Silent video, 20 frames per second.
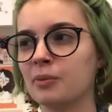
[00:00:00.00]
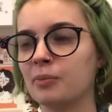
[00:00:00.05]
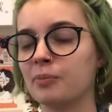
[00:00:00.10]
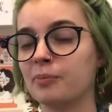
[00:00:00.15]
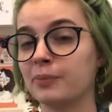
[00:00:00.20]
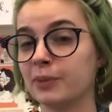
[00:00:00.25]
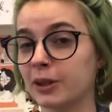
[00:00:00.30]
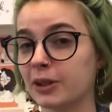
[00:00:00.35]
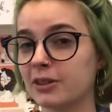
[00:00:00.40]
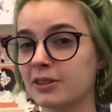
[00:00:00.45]

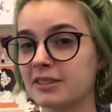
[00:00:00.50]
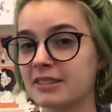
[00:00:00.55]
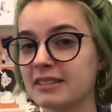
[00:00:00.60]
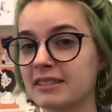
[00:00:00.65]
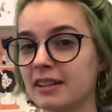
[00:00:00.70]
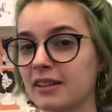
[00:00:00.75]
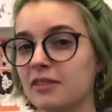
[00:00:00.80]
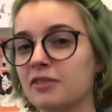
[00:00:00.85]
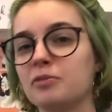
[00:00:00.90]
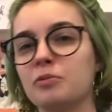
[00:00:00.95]
books
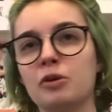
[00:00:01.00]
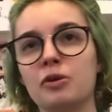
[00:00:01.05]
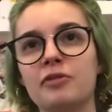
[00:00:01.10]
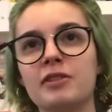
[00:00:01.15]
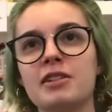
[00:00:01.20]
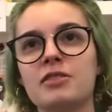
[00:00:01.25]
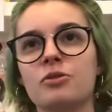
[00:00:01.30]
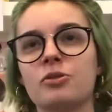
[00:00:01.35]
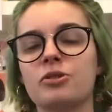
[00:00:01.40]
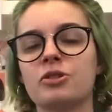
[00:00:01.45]
of
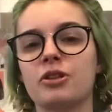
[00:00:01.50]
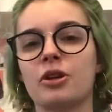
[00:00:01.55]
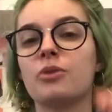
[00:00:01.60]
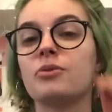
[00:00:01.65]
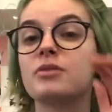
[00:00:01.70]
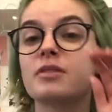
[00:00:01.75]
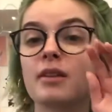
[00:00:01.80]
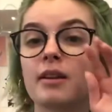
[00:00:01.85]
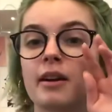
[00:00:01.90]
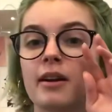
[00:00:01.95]
movies or shows
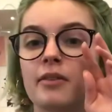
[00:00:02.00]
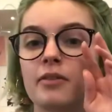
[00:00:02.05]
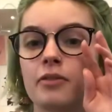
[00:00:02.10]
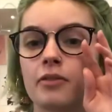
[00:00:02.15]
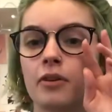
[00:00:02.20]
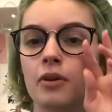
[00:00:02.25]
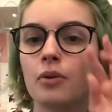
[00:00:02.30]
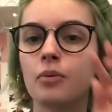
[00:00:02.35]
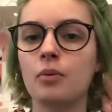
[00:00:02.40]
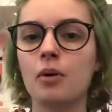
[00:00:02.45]
that I've
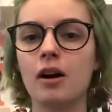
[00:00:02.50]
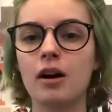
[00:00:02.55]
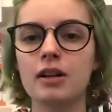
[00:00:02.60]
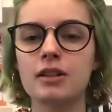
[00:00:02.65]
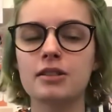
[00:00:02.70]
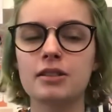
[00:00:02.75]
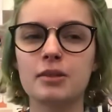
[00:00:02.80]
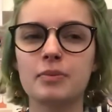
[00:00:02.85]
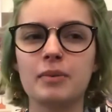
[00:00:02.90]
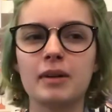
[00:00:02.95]

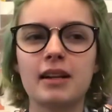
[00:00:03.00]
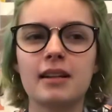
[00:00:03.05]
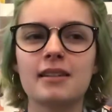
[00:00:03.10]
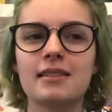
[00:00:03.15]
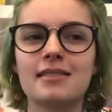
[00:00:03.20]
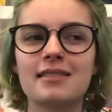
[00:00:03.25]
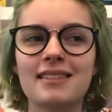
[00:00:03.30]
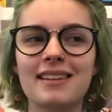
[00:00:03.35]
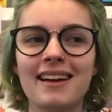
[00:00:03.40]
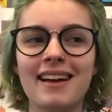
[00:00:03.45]
watched
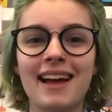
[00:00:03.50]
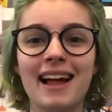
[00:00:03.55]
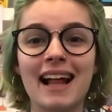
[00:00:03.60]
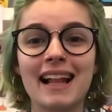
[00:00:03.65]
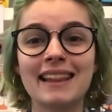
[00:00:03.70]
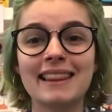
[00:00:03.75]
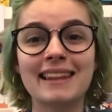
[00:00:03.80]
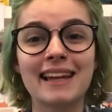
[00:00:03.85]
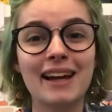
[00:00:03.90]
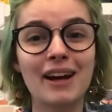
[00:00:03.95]
because
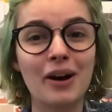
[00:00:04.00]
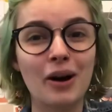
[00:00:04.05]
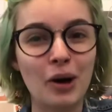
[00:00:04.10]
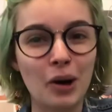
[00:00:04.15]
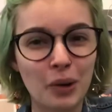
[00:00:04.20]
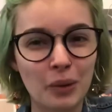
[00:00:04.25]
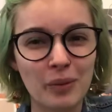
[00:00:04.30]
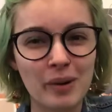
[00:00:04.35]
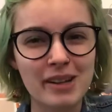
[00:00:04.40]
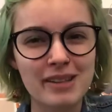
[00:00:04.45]
they
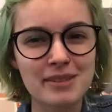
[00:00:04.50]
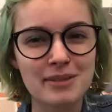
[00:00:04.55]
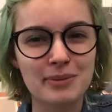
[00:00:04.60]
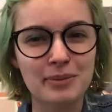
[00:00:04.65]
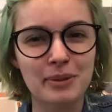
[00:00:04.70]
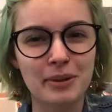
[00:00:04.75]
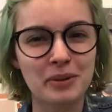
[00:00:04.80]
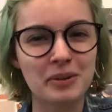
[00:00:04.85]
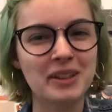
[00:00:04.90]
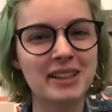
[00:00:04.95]
always
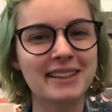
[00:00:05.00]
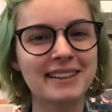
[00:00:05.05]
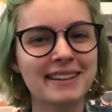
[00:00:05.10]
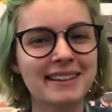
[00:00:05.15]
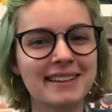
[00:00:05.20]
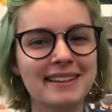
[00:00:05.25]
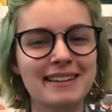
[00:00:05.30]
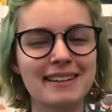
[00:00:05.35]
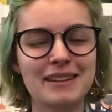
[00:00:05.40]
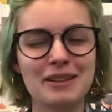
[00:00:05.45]
ruin
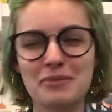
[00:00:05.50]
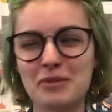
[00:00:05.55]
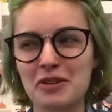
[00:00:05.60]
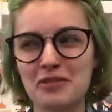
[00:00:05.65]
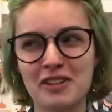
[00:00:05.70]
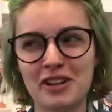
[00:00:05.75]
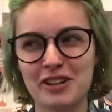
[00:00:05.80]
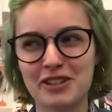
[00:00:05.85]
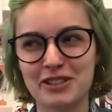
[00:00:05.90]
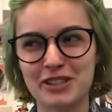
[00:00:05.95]
the movie
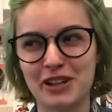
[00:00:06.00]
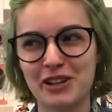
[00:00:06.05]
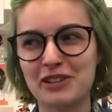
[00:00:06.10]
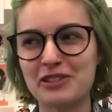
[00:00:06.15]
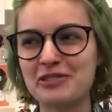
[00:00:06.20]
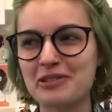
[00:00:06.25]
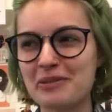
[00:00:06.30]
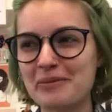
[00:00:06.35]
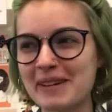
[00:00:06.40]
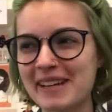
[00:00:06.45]
or show
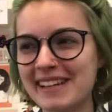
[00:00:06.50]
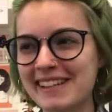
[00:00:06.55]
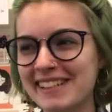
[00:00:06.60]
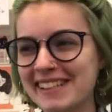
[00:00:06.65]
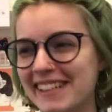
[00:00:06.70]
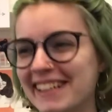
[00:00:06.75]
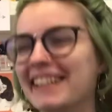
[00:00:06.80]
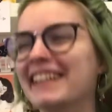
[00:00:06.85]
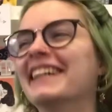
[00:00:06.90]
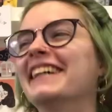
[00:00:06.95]
for me.
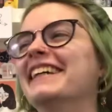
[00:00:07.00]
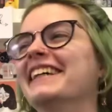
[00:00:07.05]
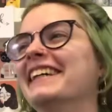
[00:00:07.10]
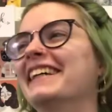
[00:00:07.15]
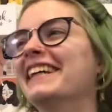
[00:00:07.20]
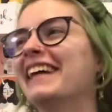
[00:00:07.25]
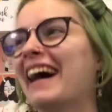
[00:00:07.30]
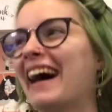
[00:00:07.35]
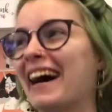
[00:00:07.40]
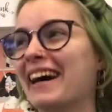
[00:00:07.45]

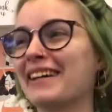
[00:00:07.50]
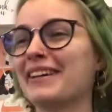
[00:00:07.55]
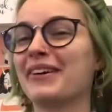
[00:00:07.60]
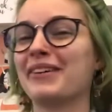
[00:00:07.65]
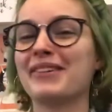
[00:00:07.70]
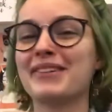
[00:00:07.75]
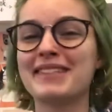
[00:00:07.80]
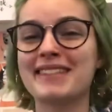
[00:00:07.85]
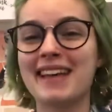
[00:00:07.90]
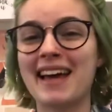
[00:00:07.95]
I
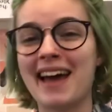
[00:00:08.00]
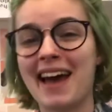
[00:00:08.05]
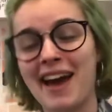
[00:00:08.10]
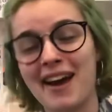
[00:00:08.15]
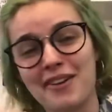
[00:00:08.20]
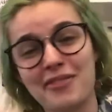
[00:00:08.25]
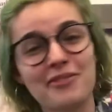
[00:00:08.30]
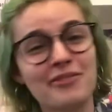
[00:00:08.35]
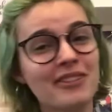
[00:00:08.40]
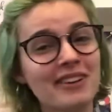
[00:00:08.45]
notice
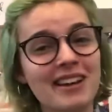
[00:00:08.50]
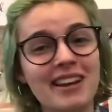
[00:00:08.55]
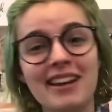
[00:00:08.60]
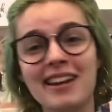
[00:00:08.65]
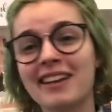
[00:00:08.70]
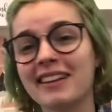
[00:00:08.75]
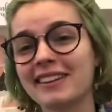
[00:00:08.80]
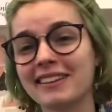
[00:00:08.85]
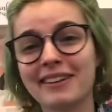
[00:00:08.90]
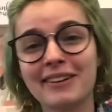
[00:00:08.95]
every
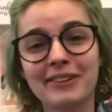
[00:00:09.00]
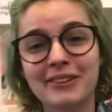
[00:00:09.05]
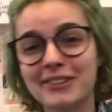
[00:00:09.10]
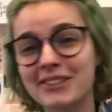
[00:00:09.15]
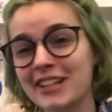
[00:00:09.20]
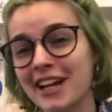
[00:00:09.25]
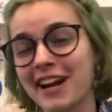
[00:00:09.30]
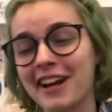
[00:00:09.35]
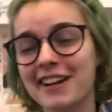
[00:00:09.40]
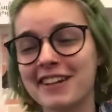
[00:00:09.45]
little
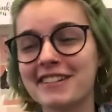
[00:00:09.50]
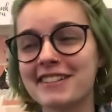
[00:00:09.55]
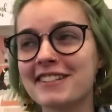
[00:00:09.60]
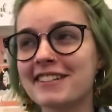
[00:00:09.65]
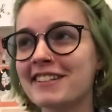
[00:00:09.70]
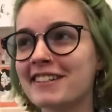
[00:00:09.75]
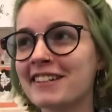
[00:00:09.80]
change.